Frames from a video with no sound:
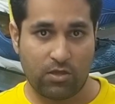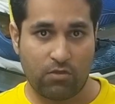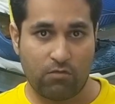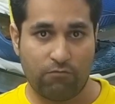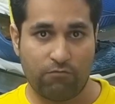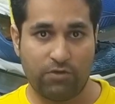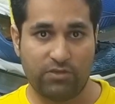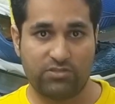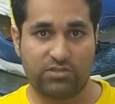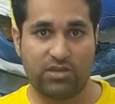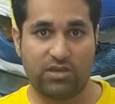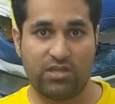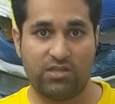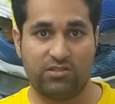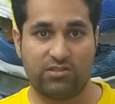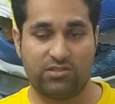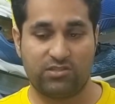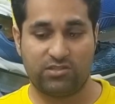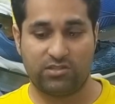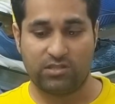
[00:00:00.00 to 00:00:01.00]
which
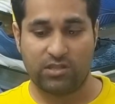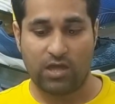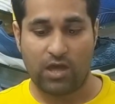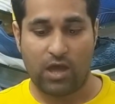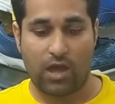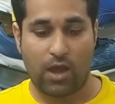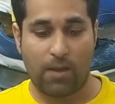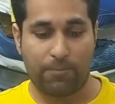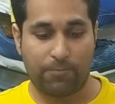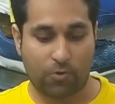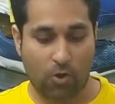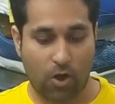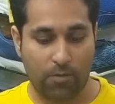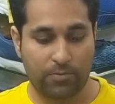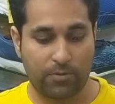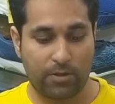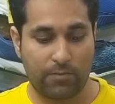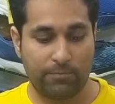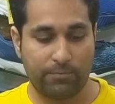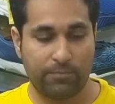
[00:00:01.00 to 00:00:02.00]
is a
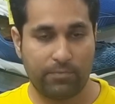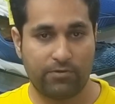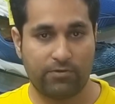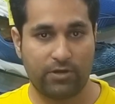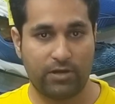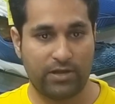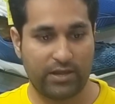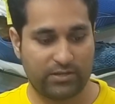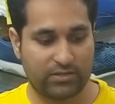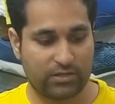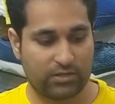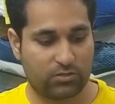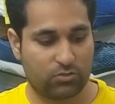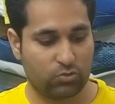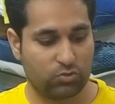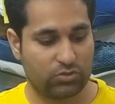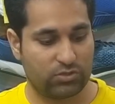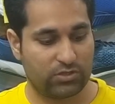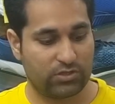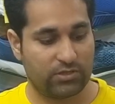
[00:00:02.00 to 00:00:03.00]
problem related to
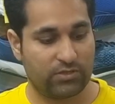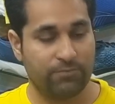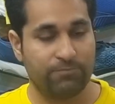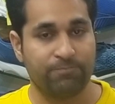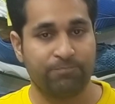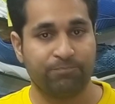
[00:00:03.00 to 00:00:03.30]
the